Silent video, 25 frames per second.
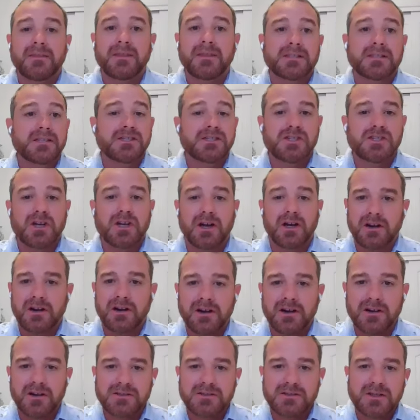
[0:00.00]
is Shawn
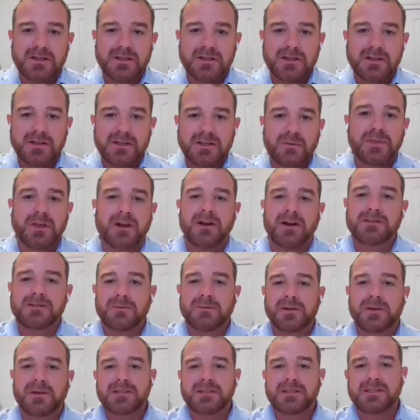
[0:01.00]
Cardoza with the
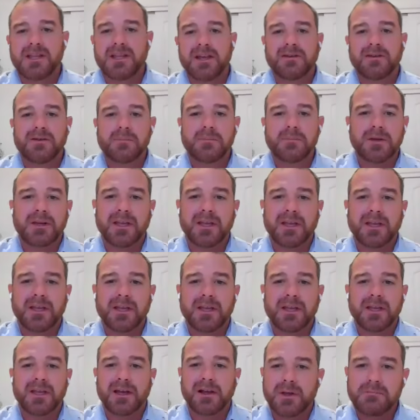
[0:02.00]
Cardoza Real Estate Group and
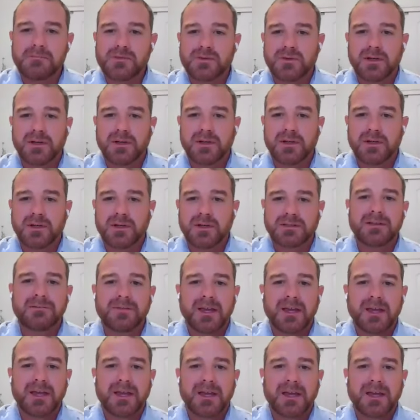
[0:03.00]
Keller Williams Realty,
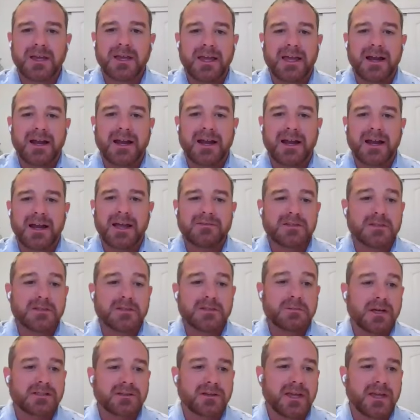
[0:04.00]
and I have
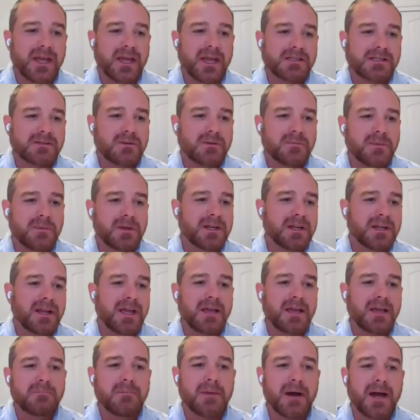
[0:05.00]
special guest with me
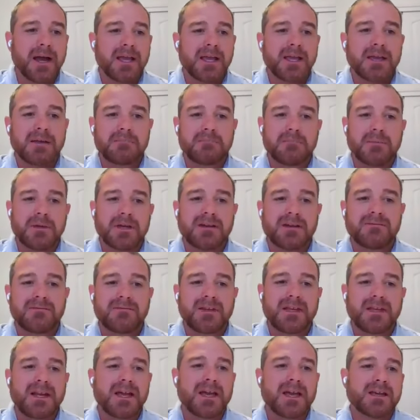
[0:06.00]
today, Mike
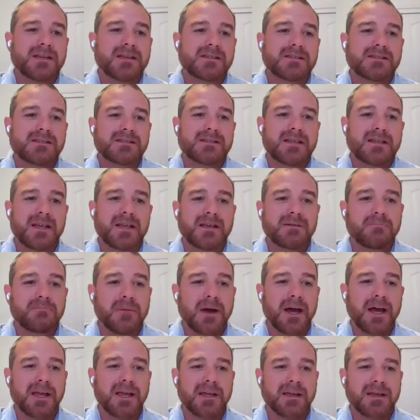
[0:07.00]
Benevedes.
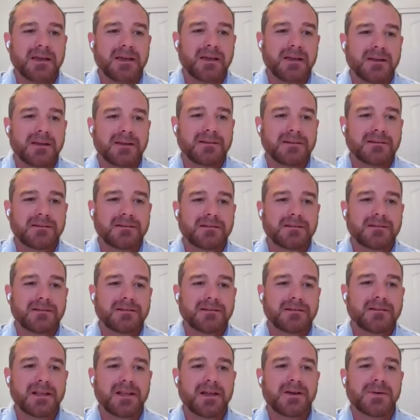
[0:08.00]
Mike,
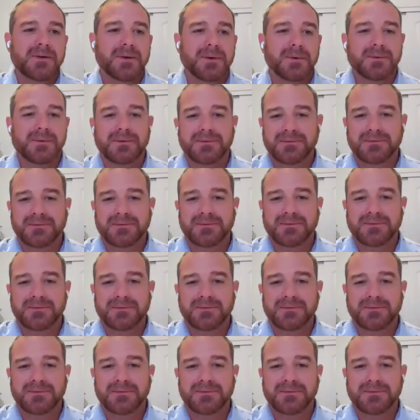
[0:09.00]
hello.